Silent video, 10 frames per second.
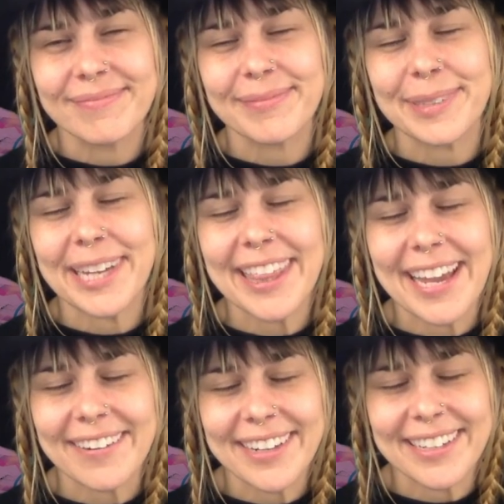Breathe
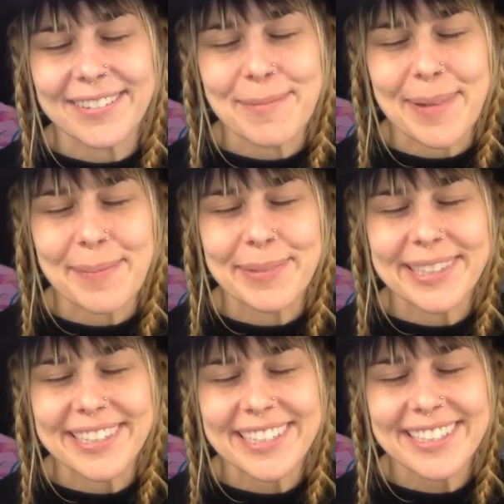out and
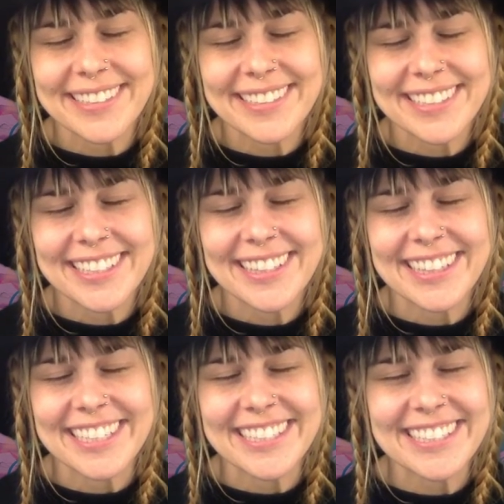remember,
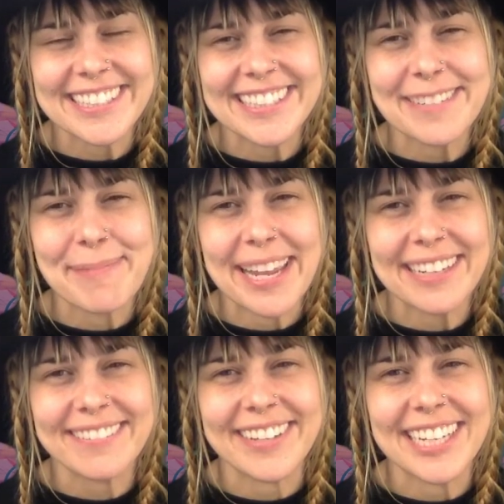this is the
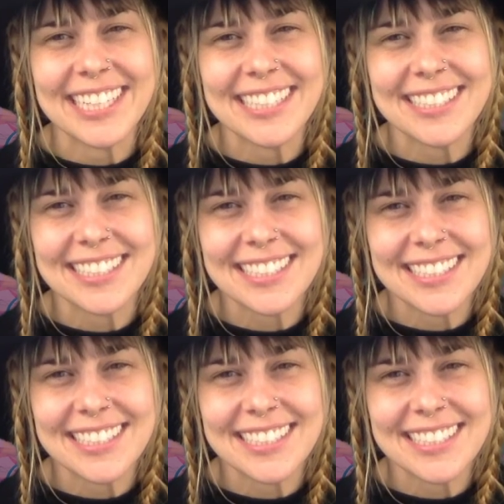main event.